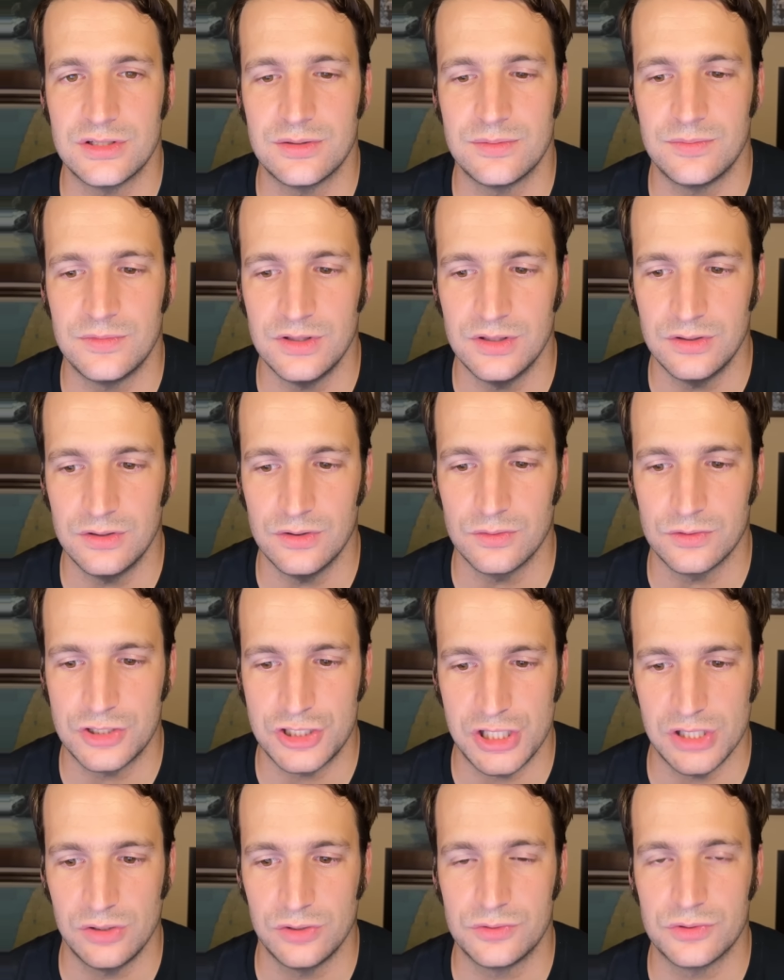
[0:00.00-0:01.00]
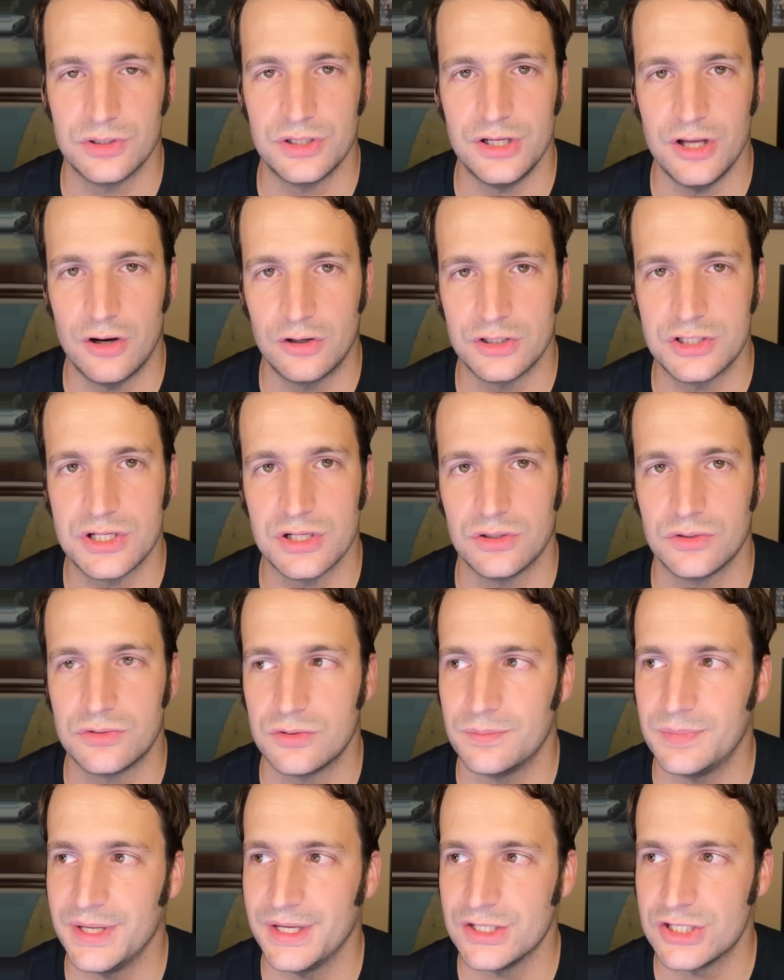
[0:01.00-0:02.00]
you know, children, young children
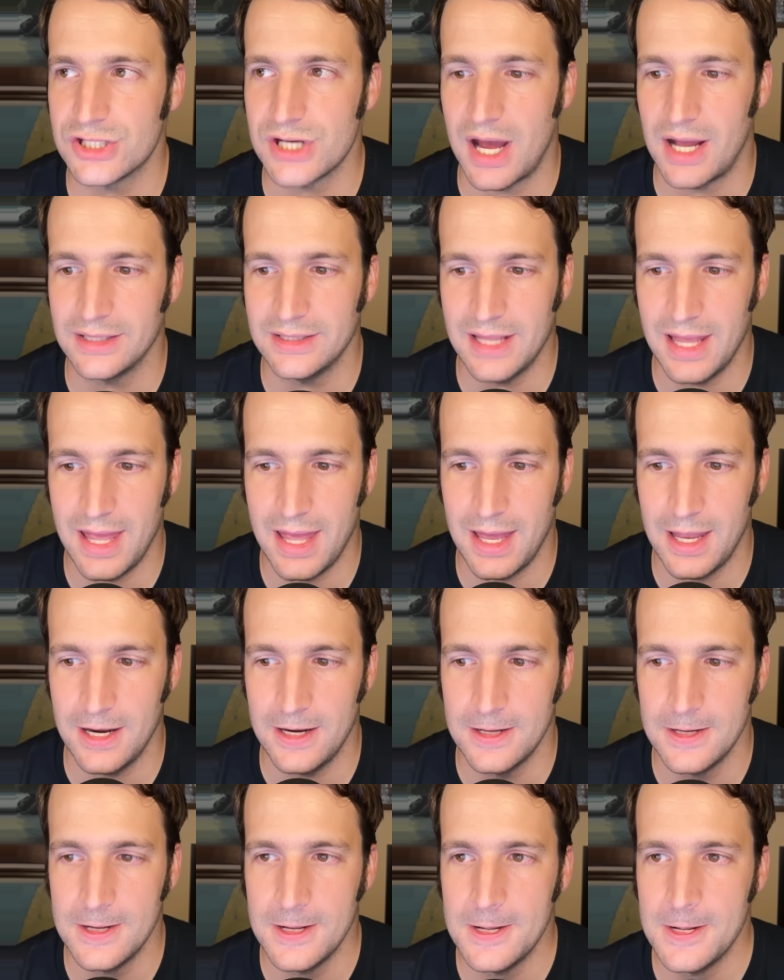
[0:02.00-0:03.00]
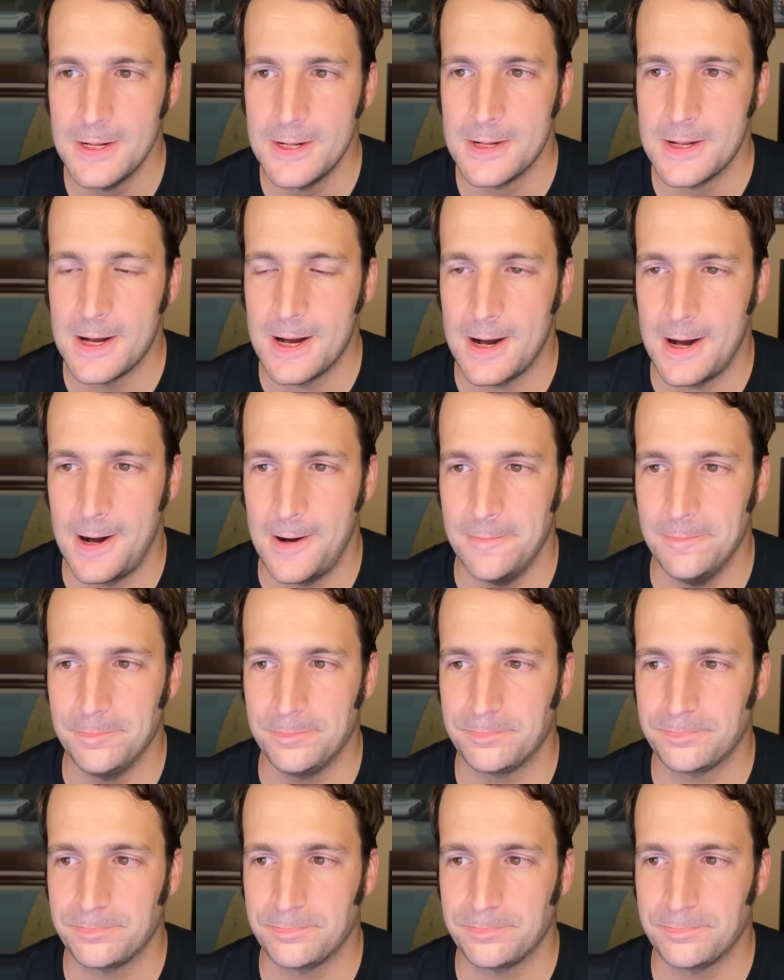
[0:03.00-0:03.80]
being shot in the head. They